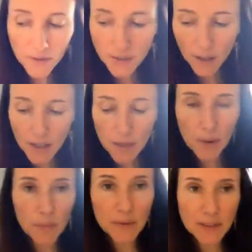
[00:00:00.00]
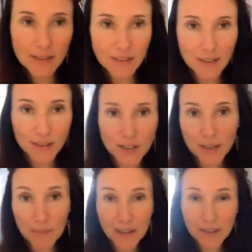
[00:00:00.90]
was talking about business
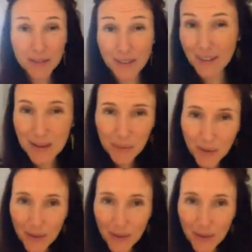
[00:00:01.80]
leadership, and I was talking about